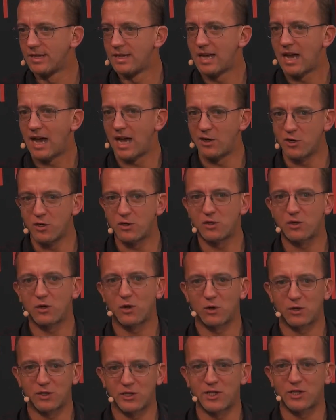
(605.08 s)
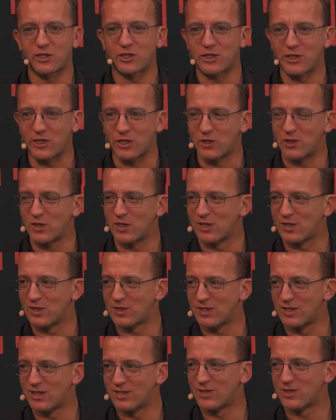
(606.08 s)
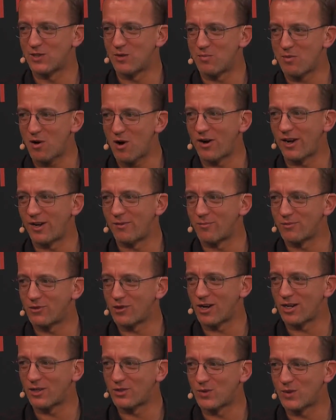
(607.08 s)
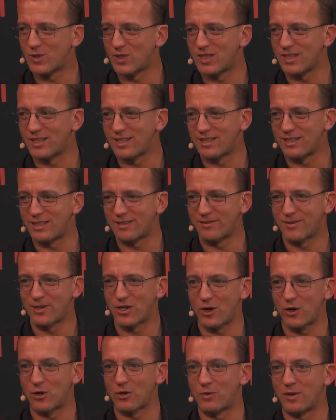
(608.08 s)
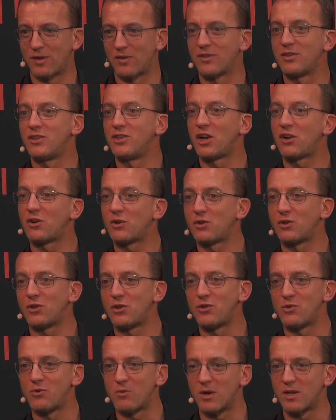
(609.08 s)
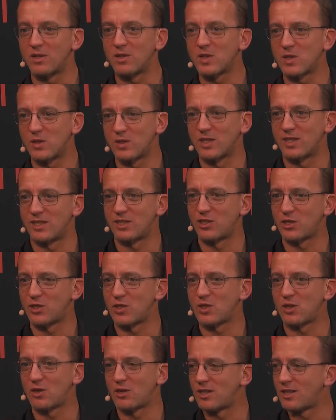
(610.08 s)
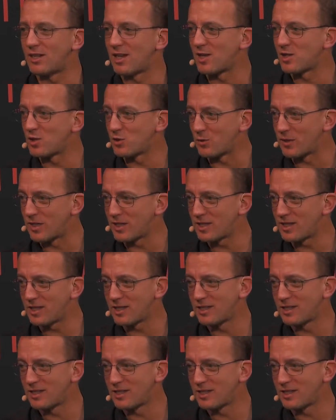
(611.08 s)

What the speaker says: I know all the engineers, yes. That's the part I'm trying to stay current with. Not all the new ones, because they just started last week.